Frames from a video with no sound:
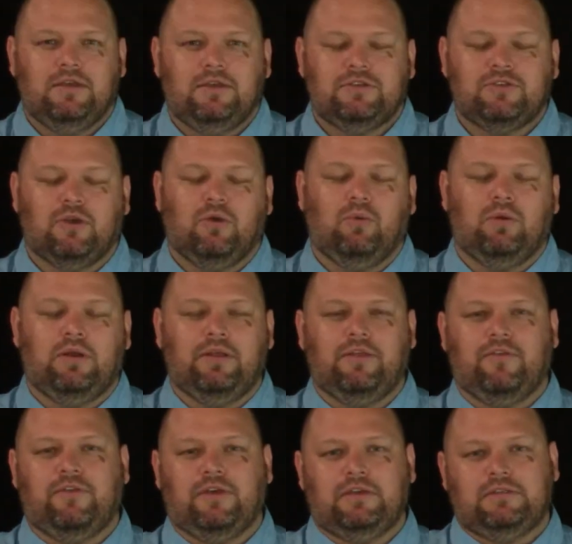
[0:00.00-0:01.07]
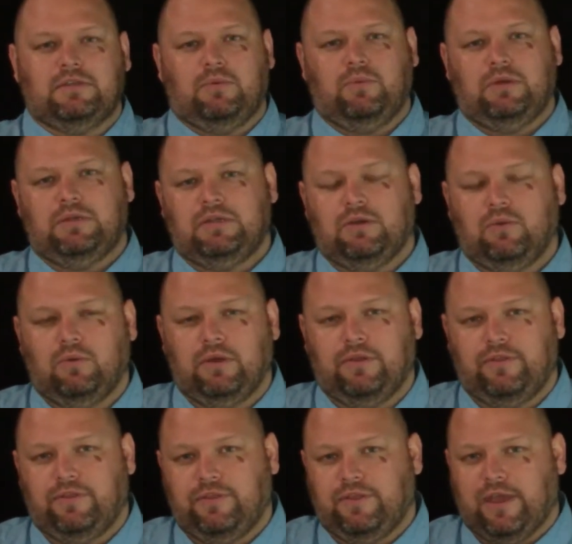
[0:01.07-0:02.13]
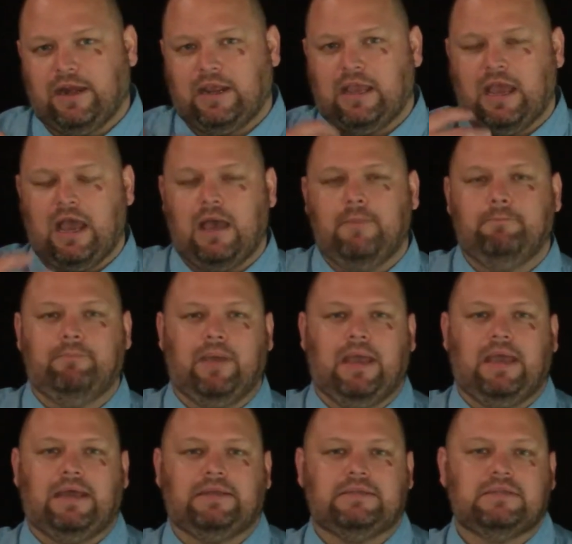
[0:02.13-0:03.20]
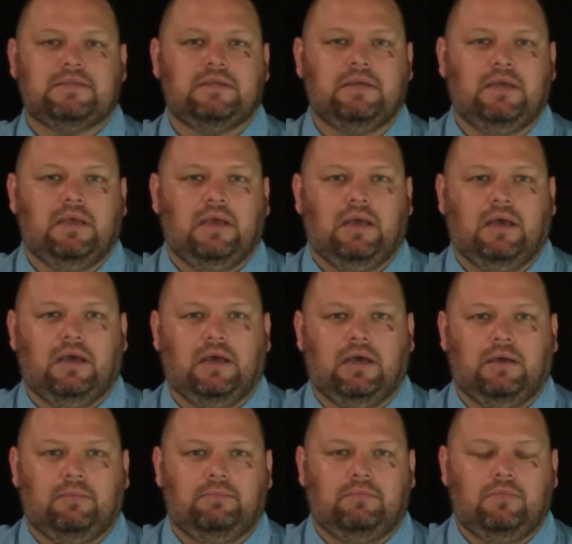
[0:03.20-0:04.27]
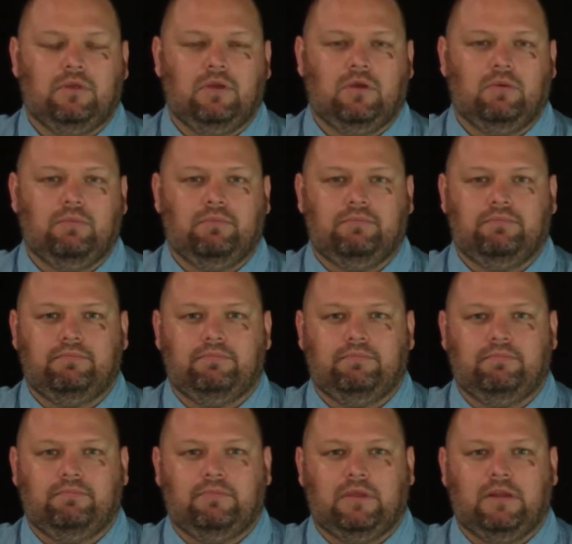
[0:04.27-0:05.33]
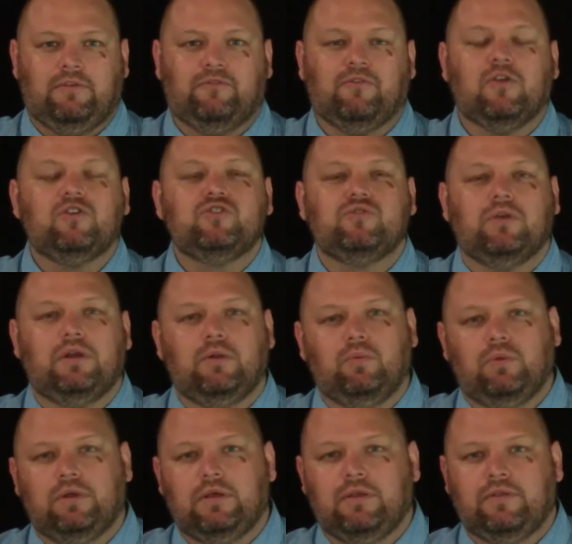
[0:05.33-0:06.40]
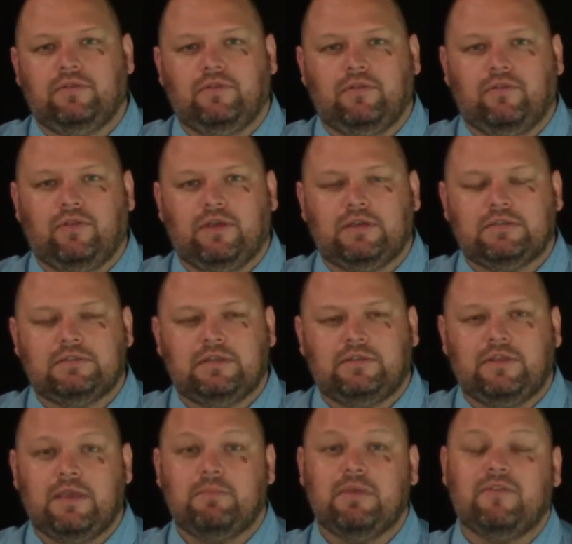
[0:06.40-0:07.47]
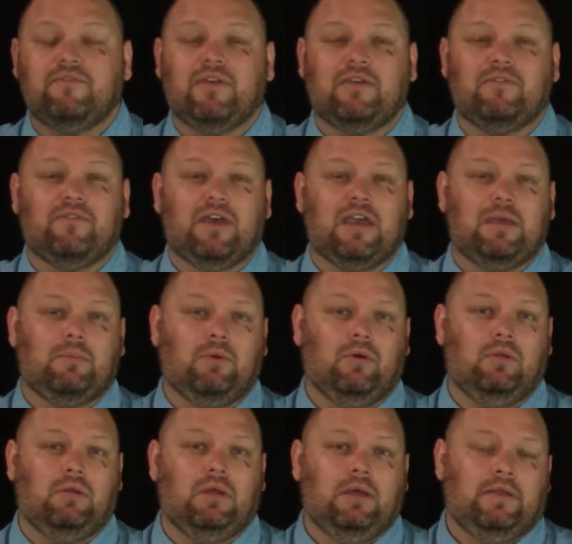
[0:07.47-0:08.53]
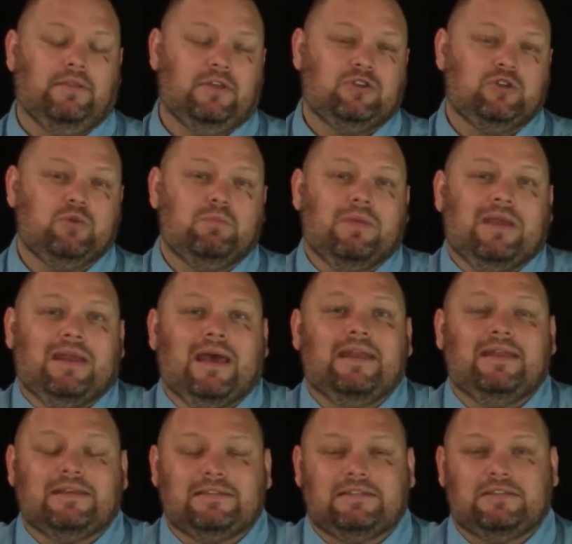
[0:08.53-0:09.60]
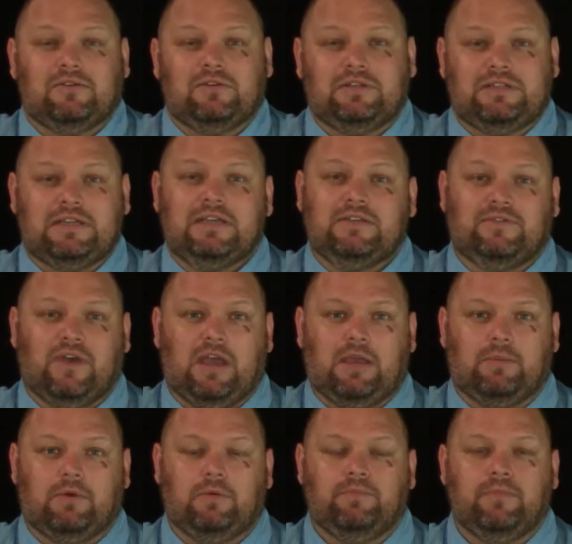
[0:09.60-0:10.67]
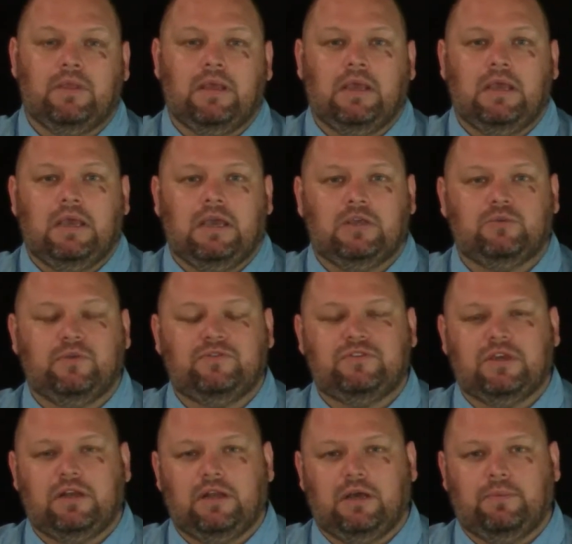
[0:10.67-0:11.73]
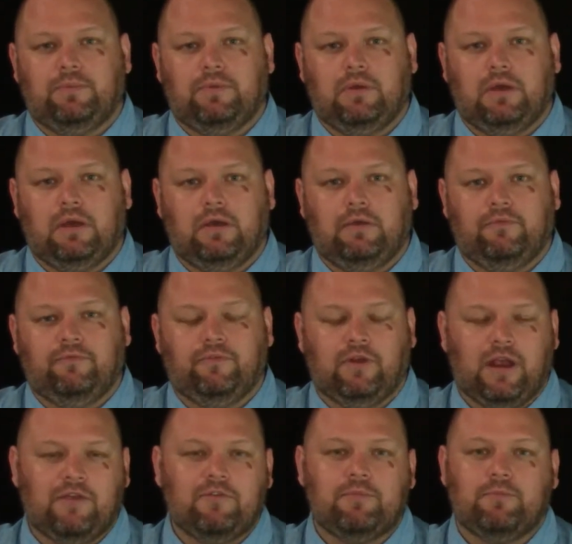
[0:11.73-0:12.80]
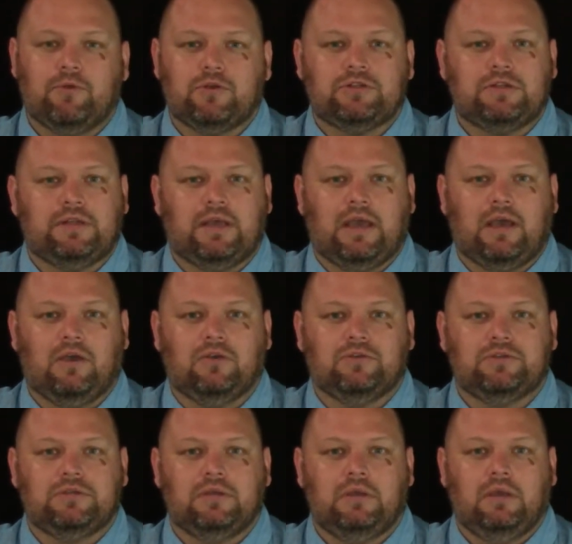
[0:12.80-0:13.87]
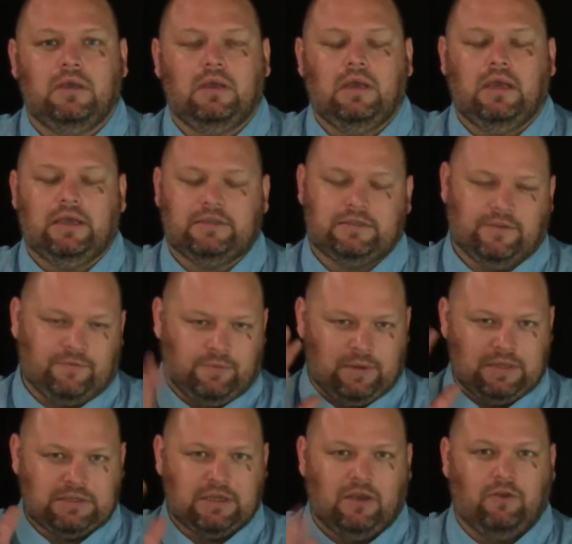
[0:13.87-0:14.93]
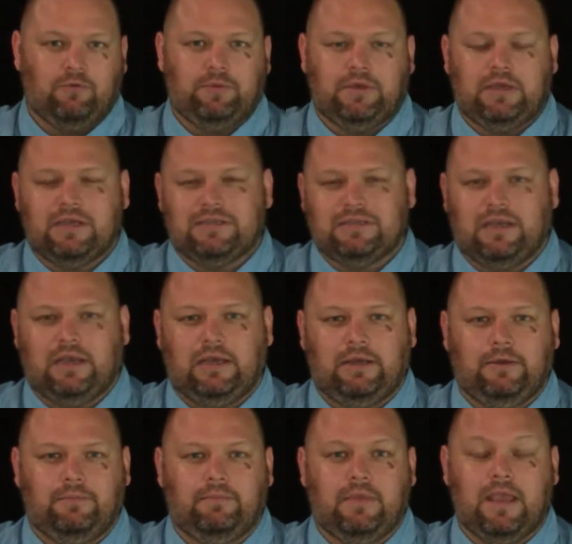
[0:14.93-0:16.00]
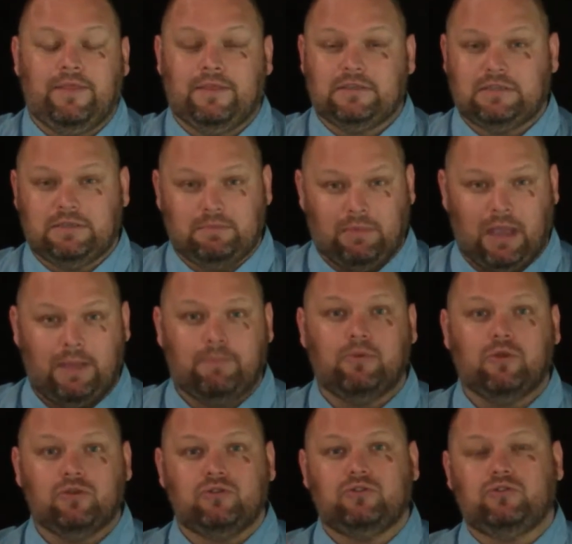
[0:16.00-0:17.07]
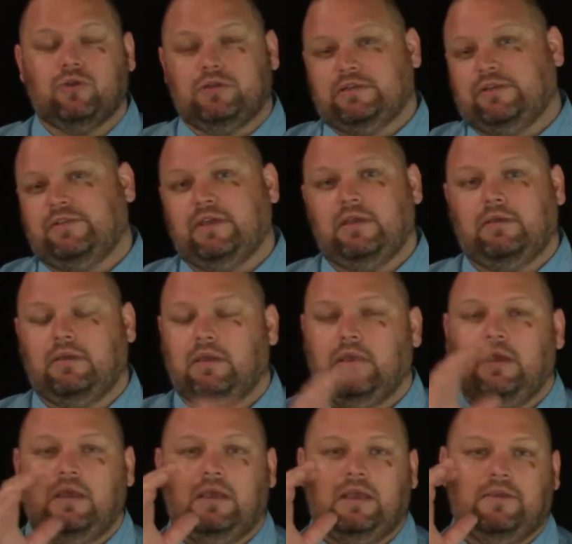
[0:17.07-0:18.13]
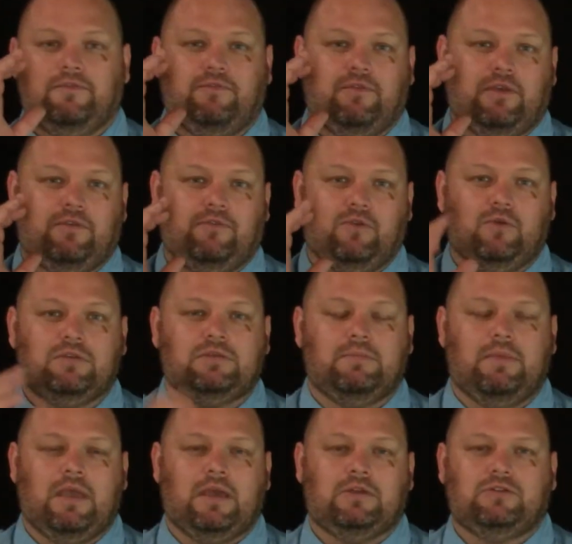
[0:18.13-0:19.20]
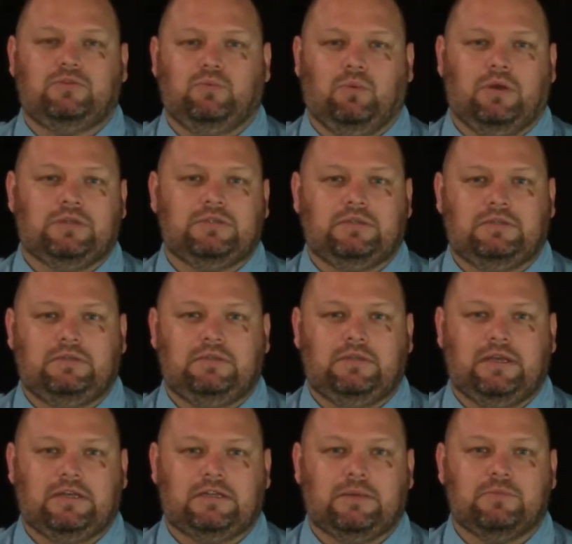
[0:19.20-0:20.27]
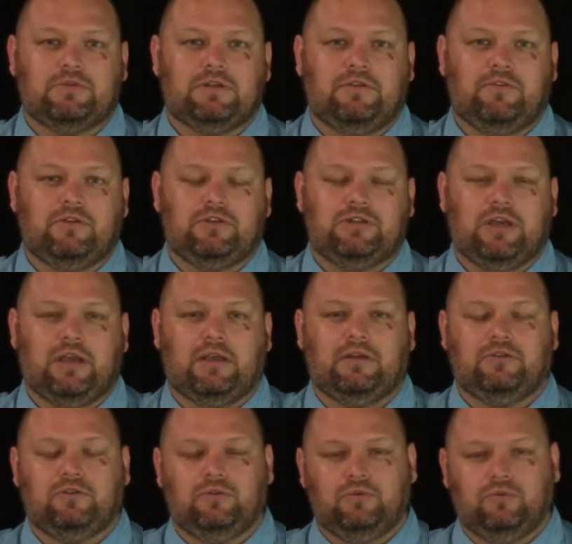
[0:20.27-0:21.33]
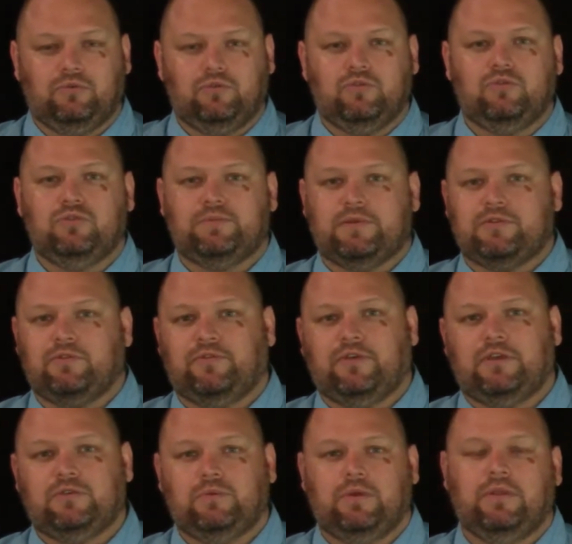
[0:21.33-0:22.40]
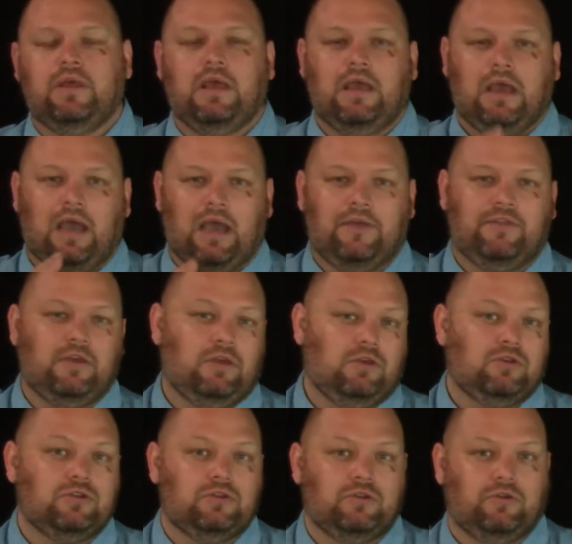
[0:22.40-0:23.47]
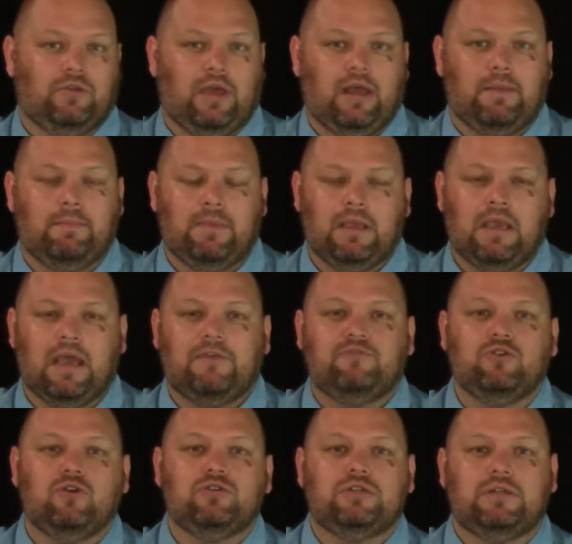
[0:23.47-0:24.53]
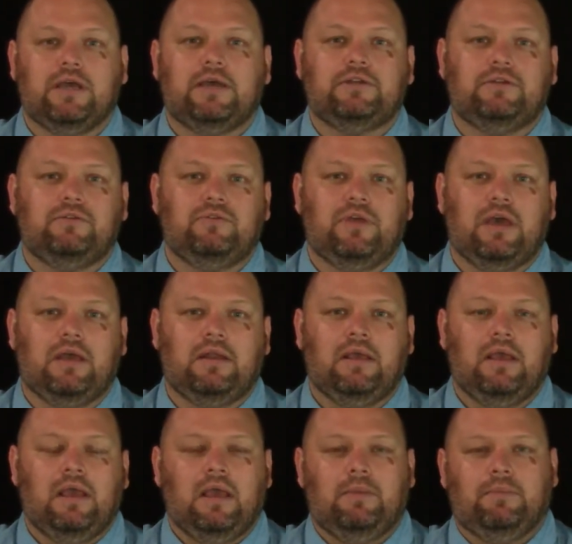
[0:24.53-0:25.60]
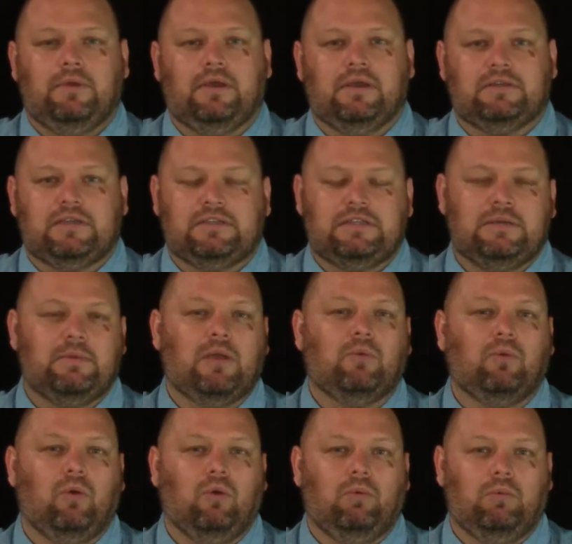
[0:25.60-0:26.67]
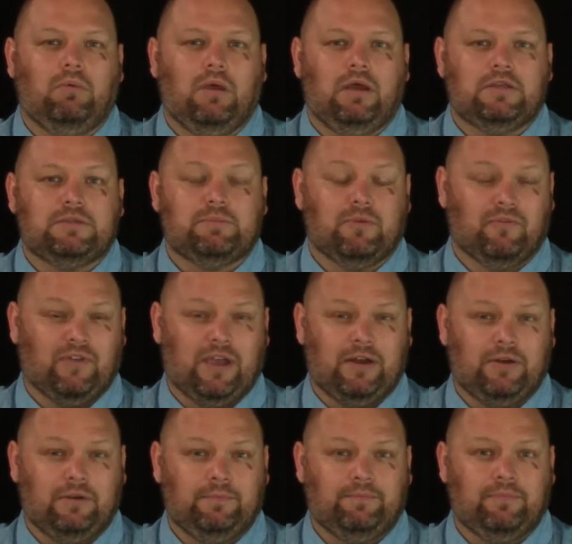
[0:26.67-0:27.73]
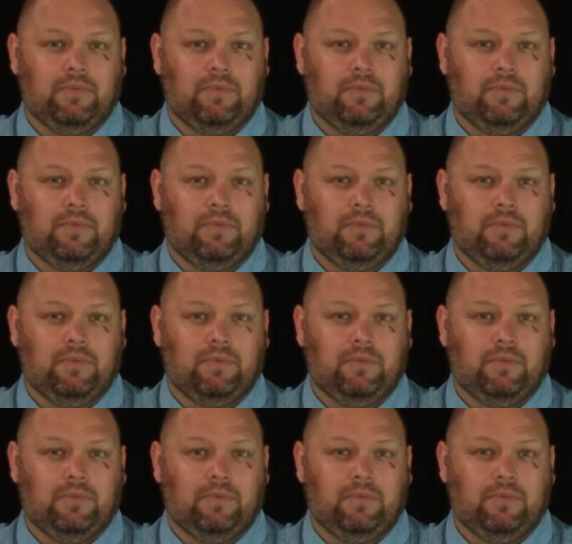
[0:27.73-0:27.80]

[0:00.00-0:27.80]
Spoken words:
So one of the things that we deal with that combats, getting frustrated with things that they may find valuable that you may not necessarily see as valuable, is we've set up for every person in the house, except for myself, because, and this is my personal choice. I think if you as a man wants to take 10% of your check to do special things with, I think you should do that. Me, I've chosen not to do that because I see my role as a provider.